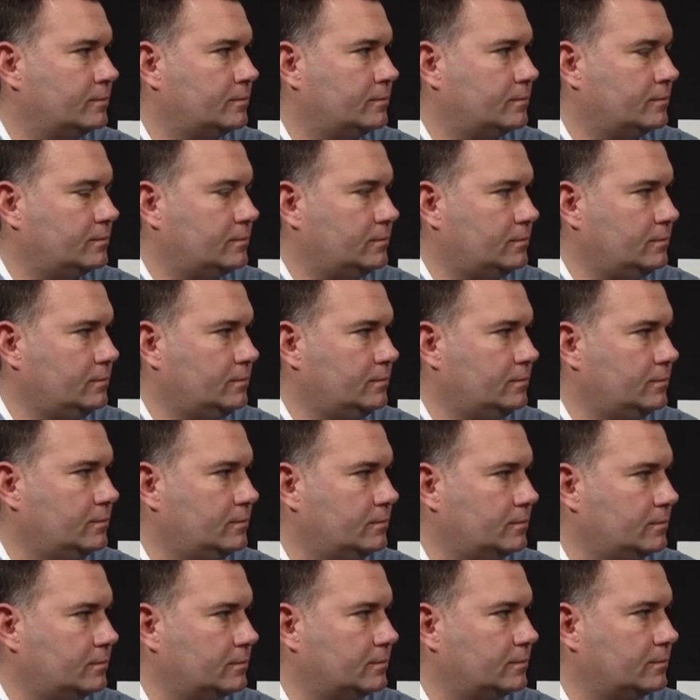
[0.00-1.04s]

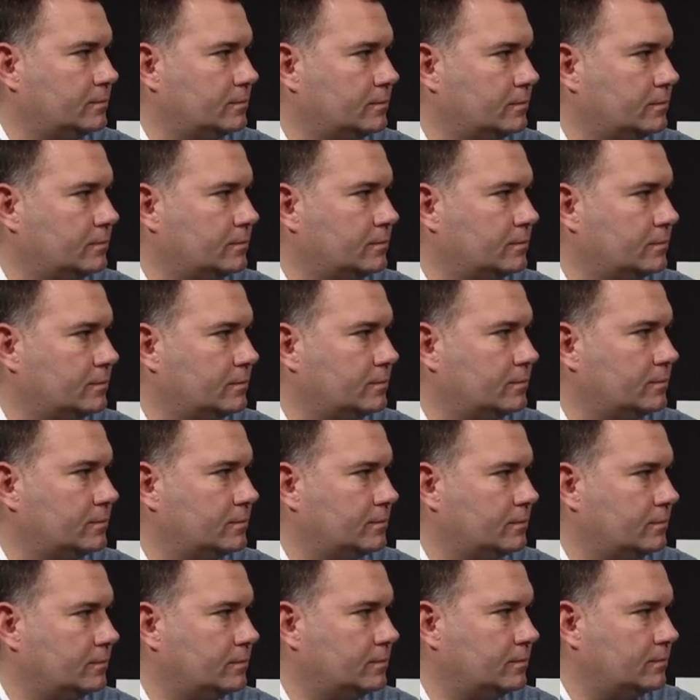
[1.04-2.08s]

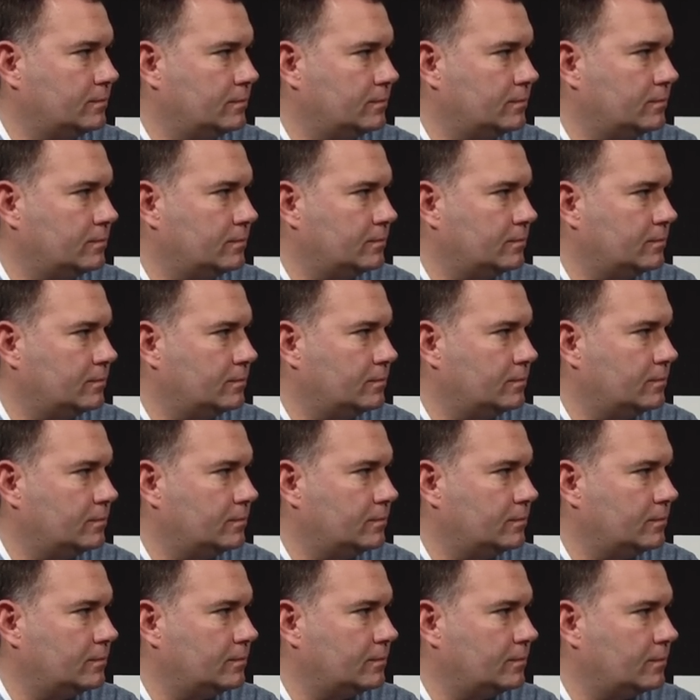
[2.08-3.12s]

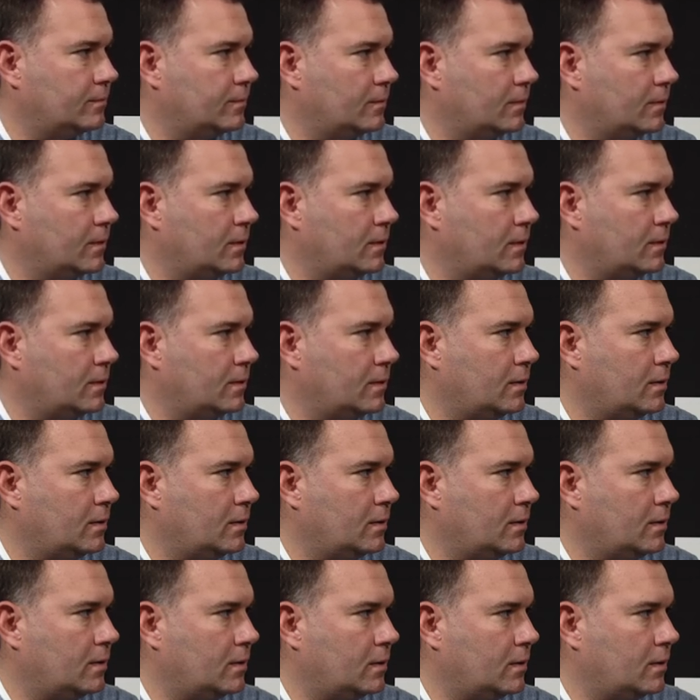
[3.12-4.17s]

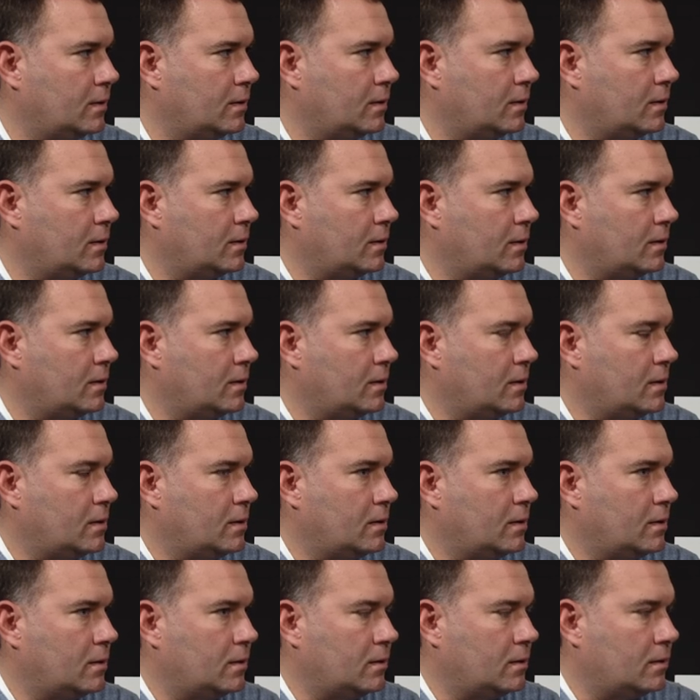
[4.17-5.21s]

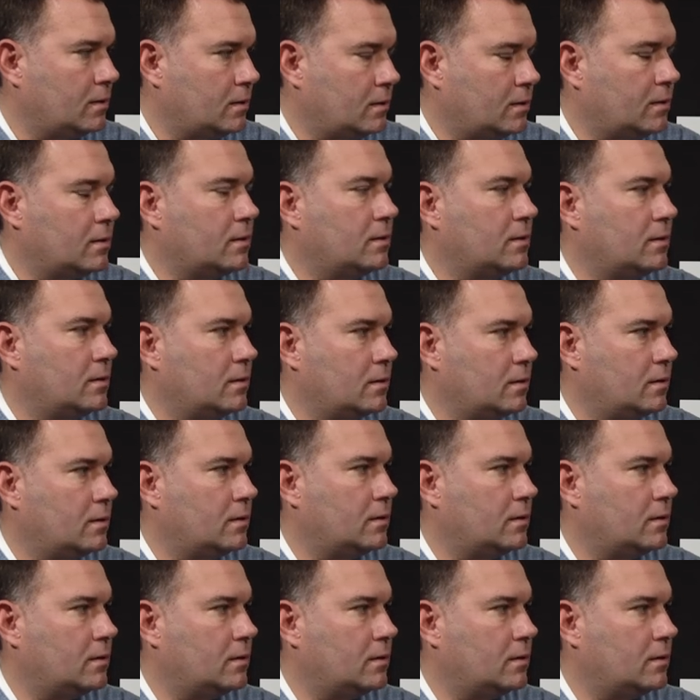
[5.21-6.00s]
[no speech]